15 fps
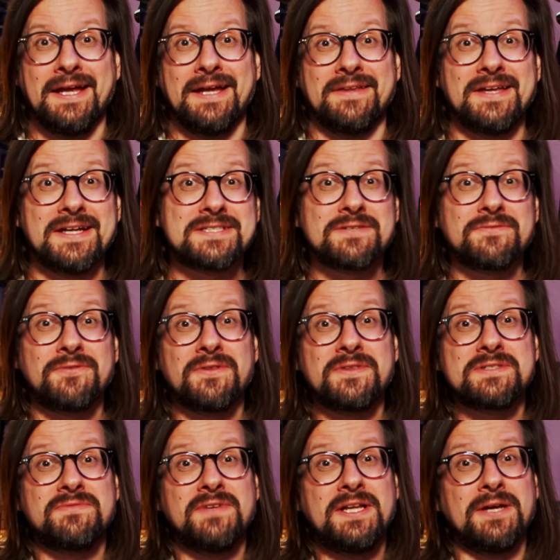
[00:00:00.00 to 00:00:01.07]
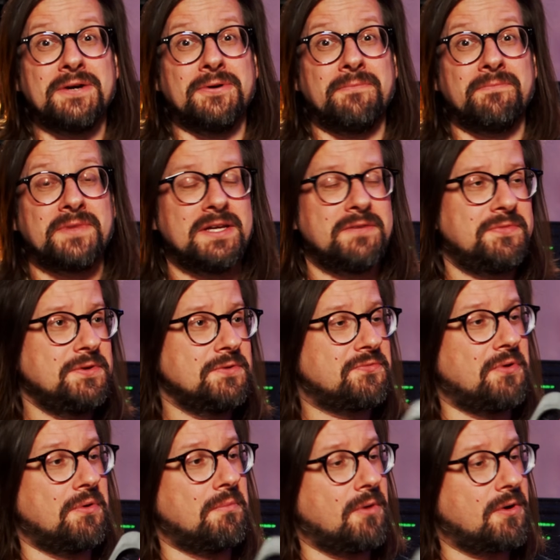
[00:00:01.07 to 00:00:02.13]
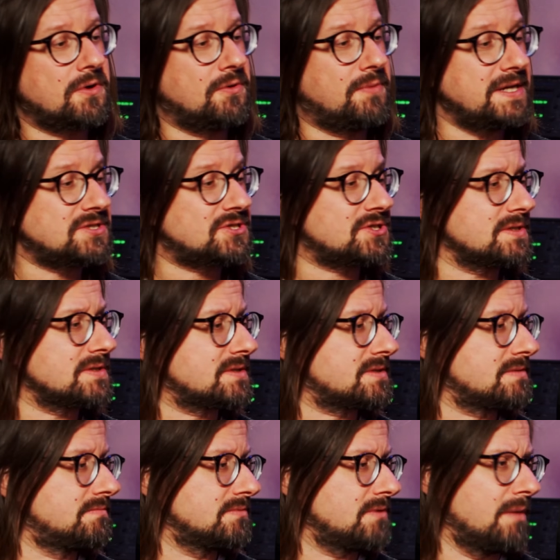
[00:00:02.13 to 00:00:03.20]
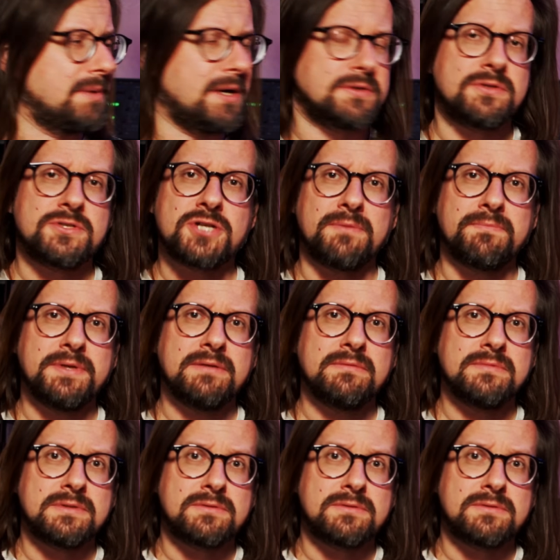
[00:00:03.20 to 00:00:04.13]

That's it for this video. If you've more questions about Chompi,